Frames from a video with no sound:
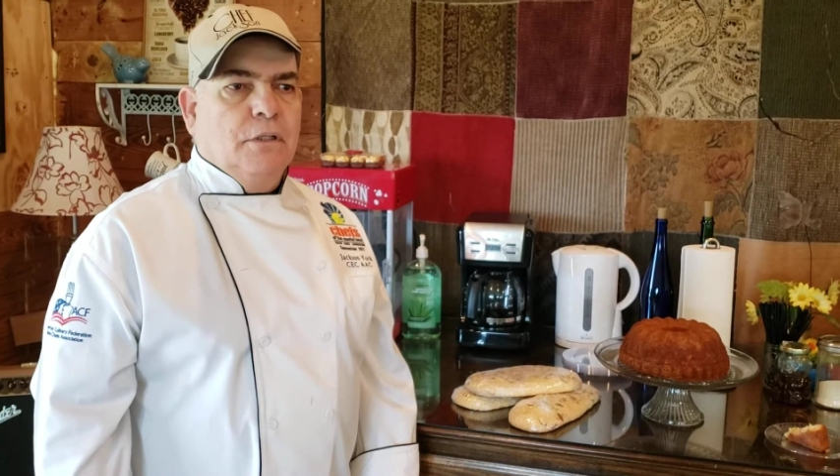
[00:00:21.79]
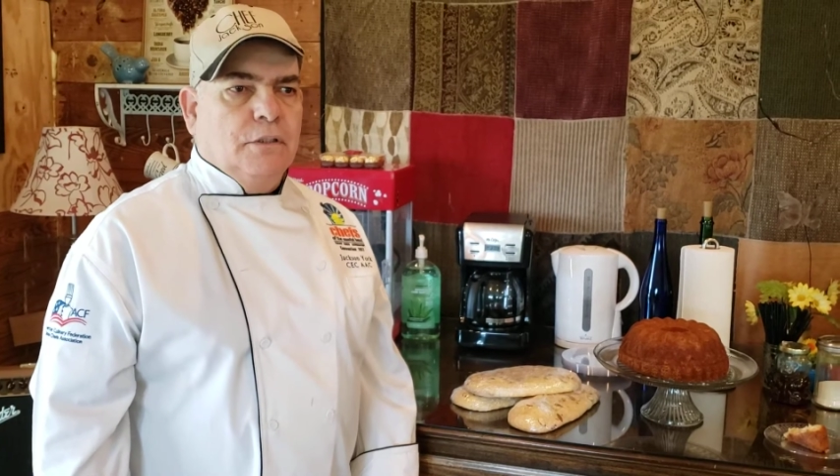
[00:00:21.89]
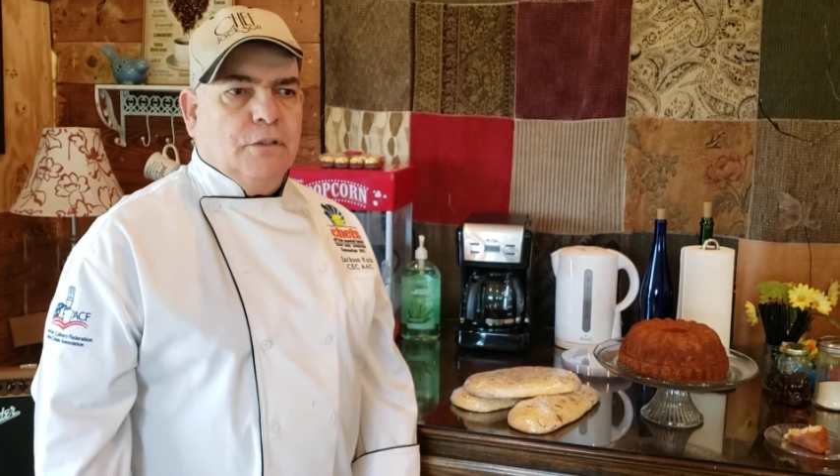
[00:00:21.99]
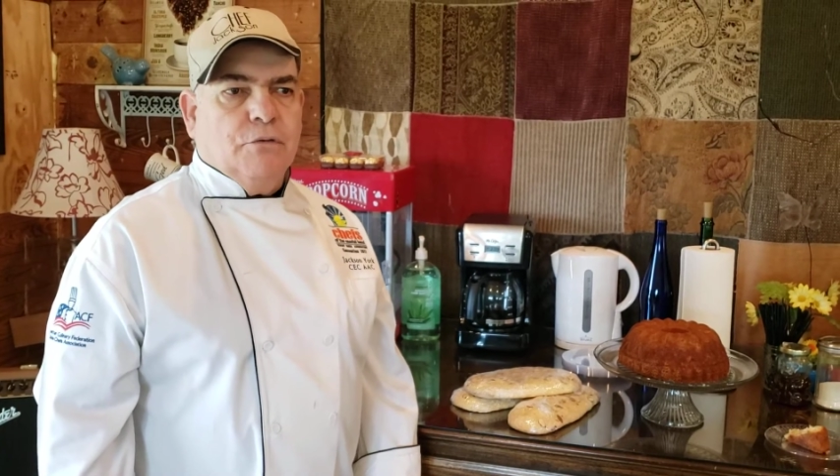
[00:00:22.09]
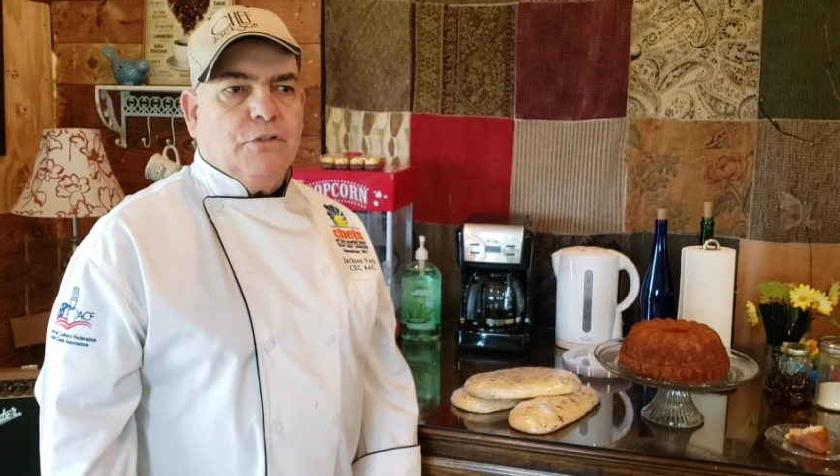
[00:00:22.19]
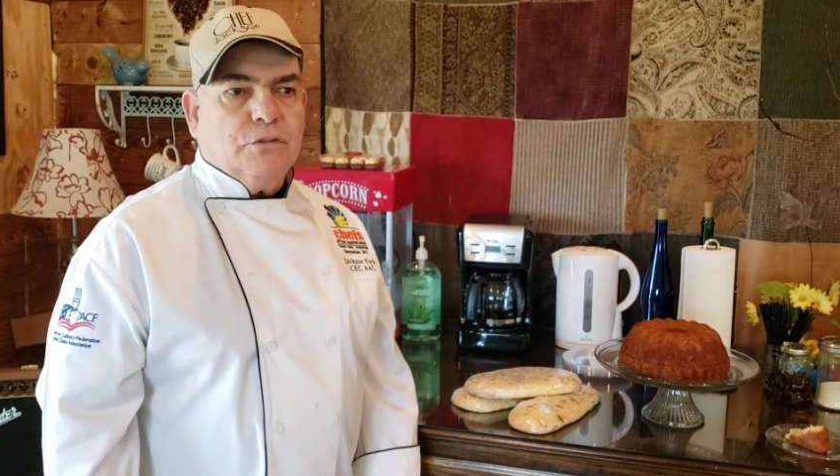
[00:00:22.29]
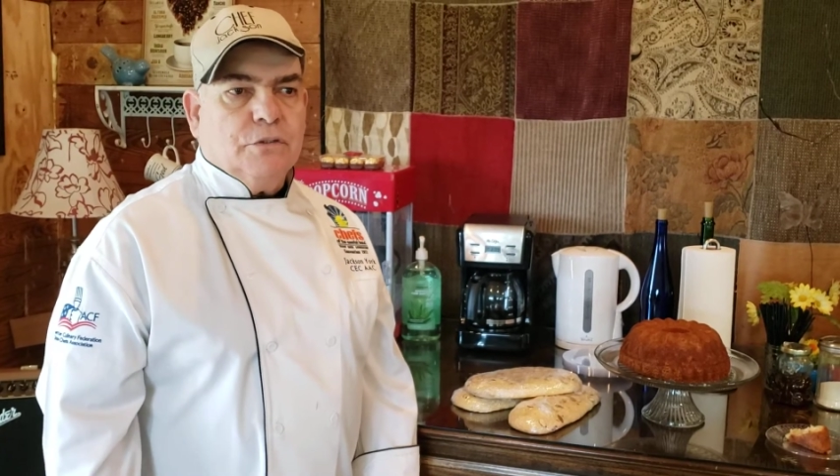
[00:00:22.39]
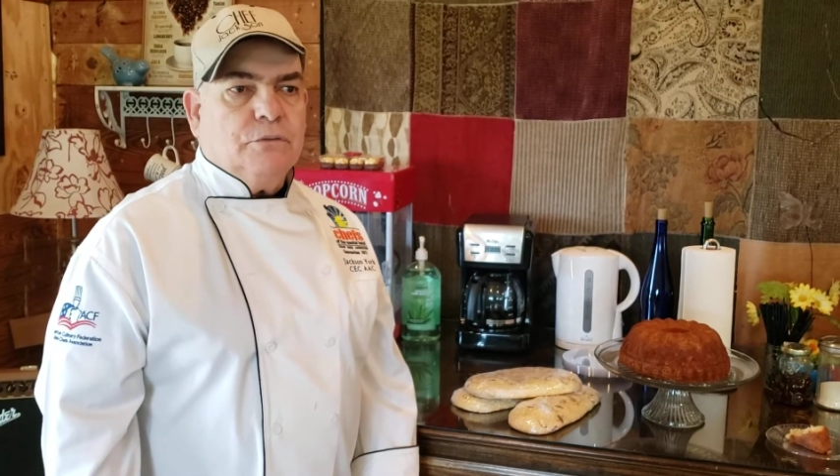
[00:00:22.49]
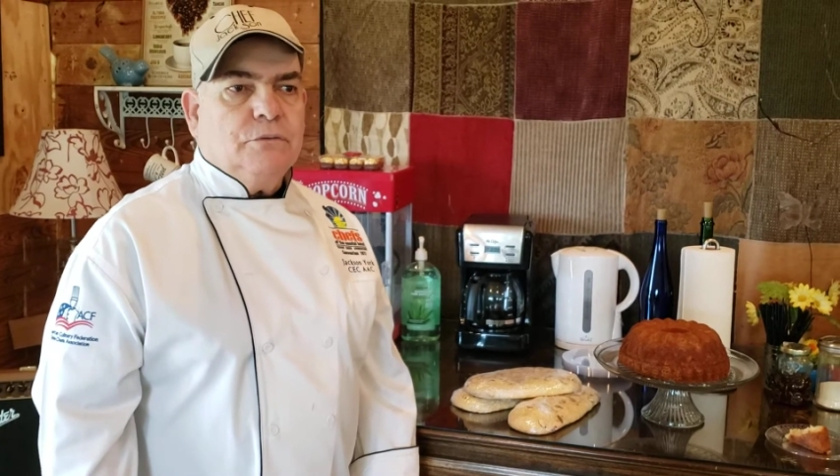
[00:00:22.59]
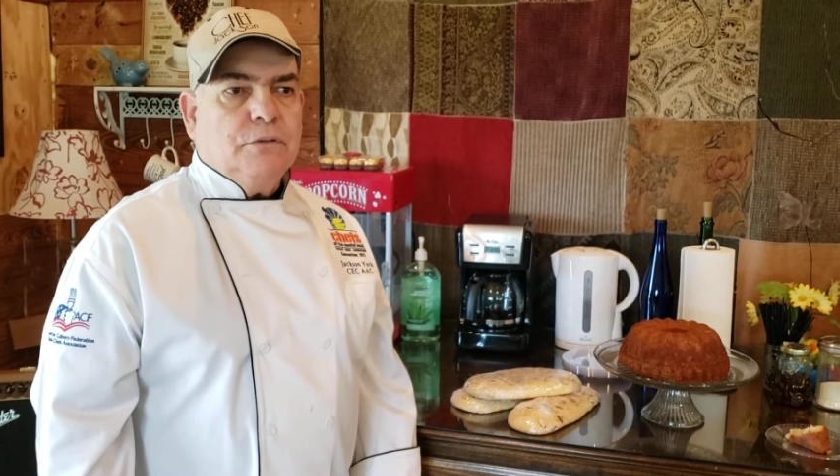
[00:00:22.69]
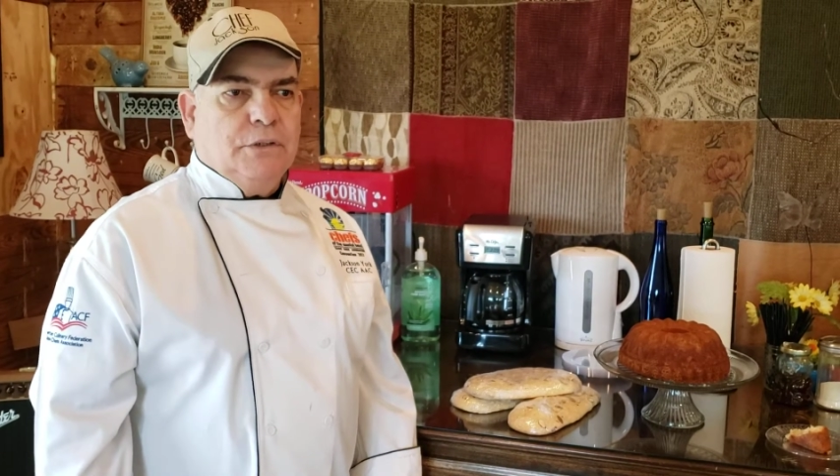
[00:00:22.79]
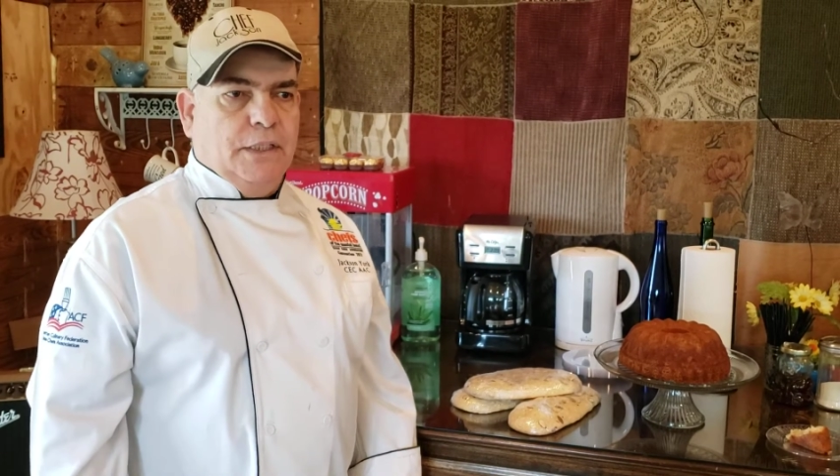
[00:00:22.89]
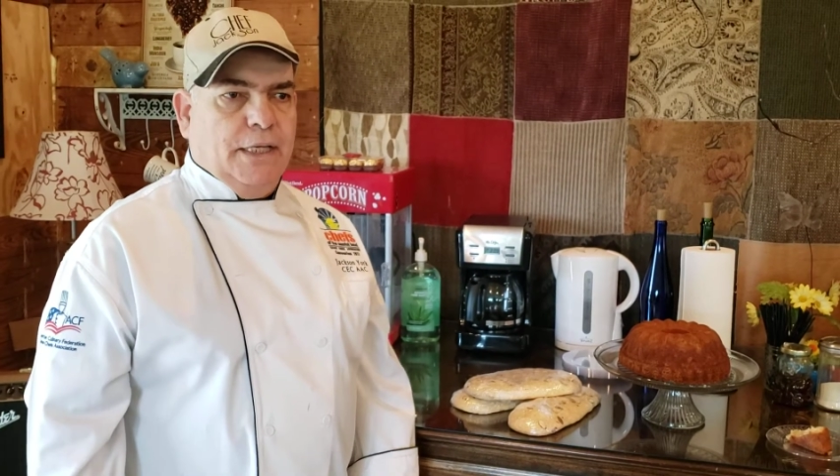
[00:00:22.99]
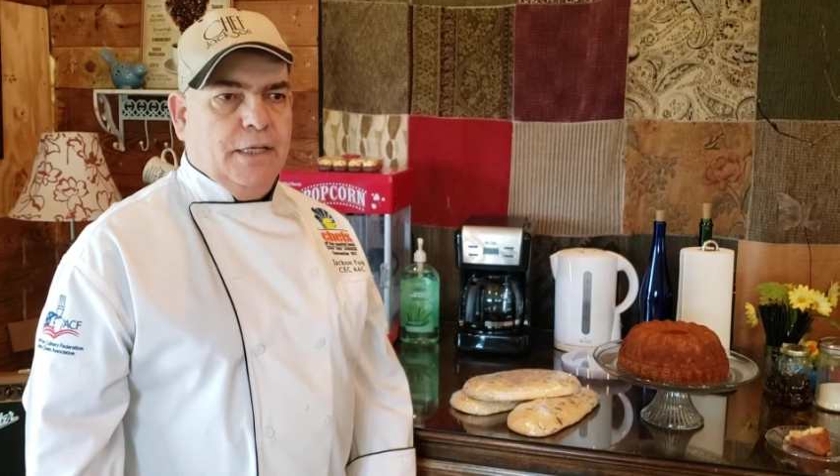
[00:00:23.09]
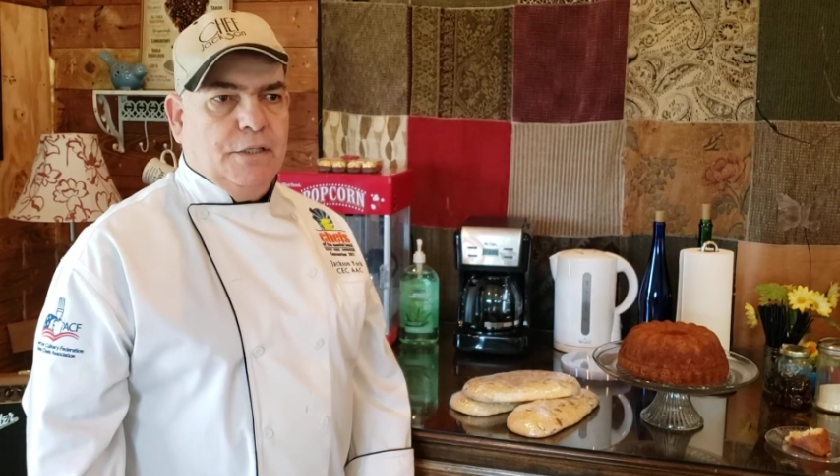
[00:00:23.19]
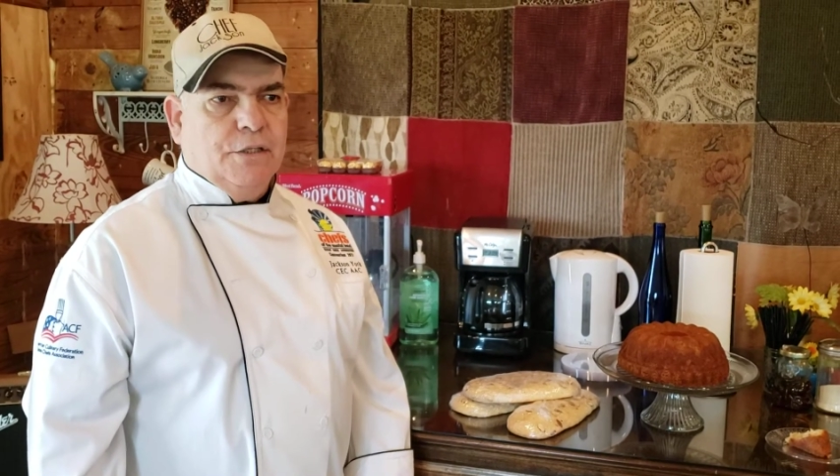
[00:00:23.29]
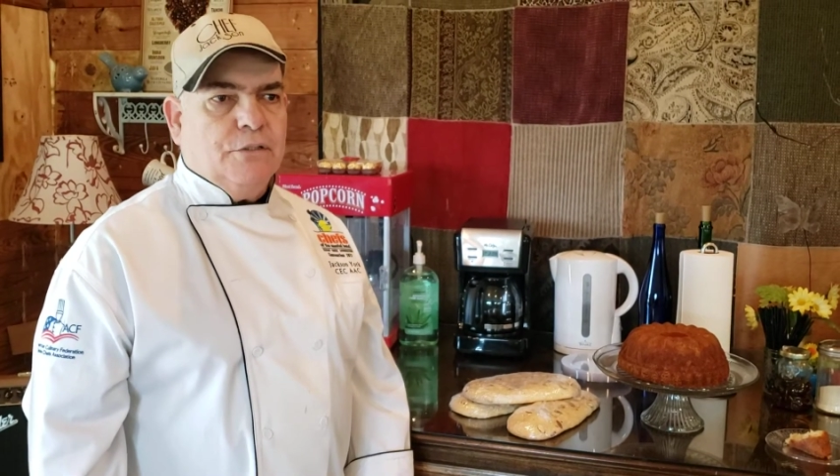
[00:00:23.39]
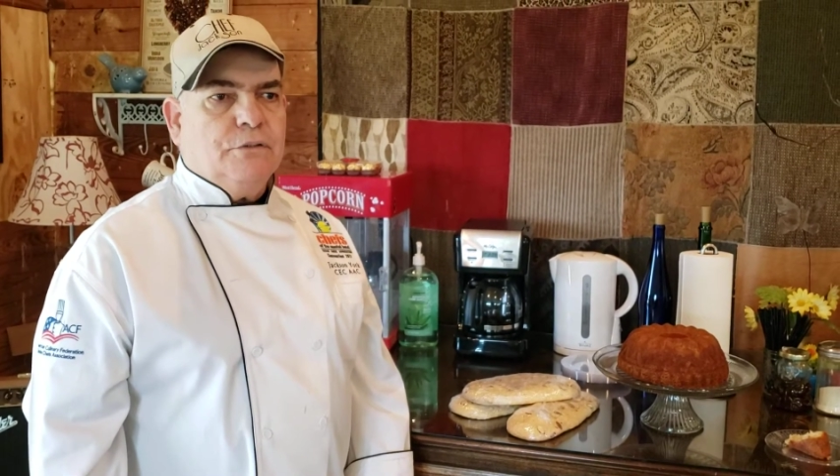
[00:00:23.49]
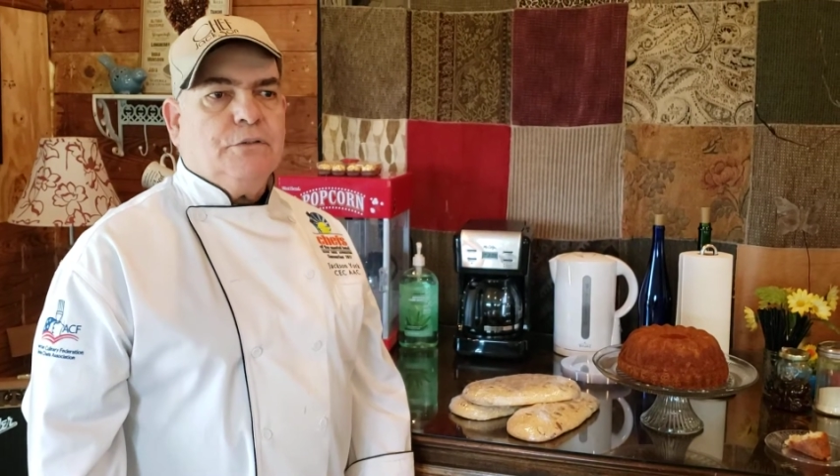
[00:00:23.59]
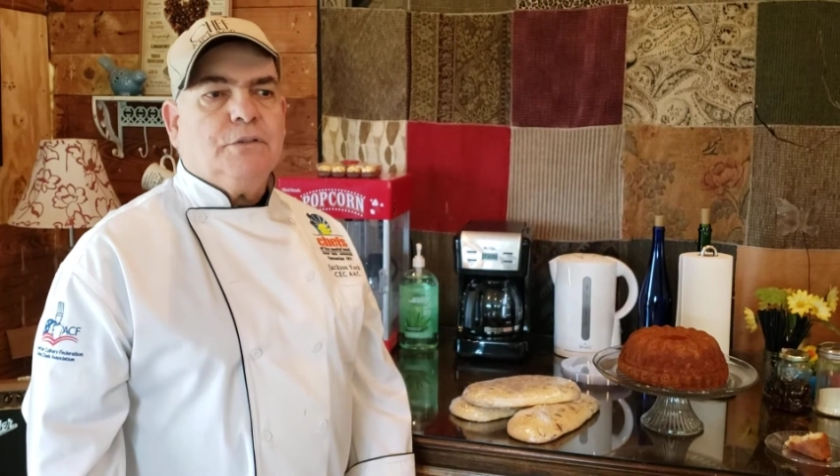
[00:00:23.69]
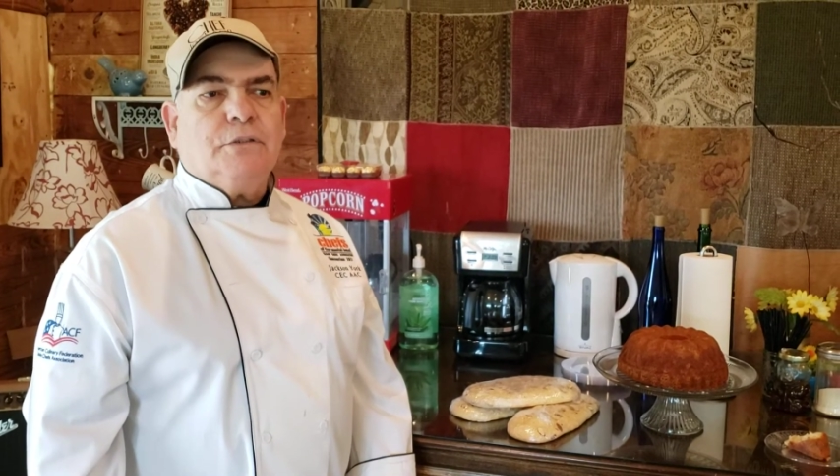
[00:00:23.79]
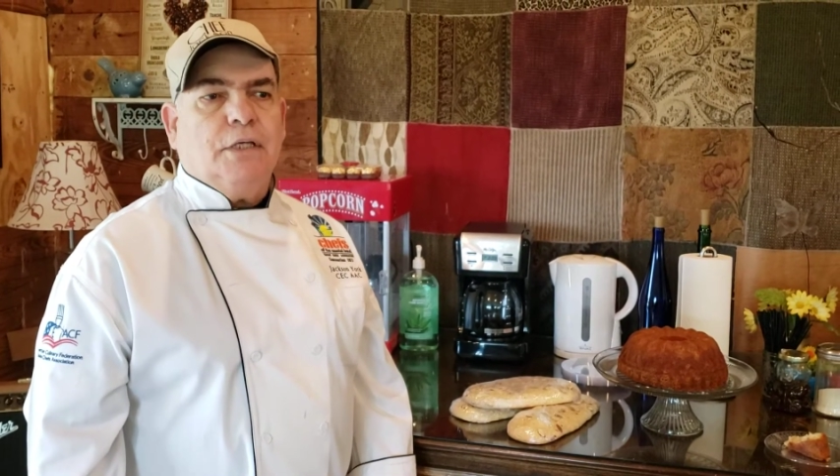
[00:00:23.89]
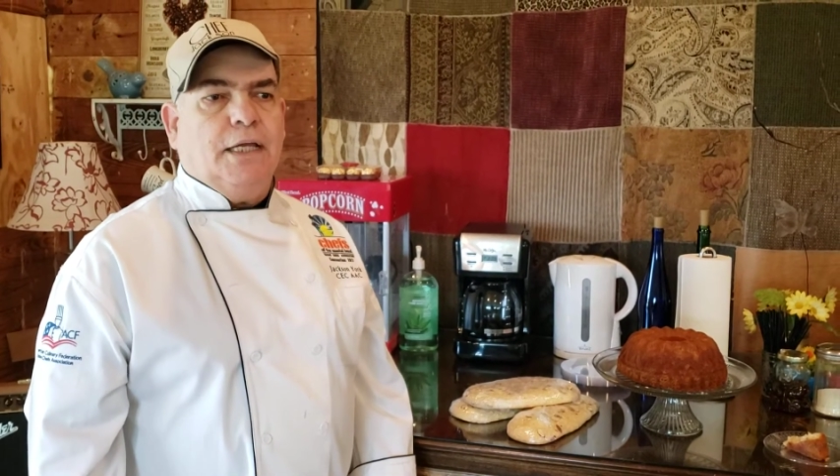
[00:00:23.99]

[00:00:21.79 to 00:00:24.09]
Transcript: the CRISCO, the egg yolks,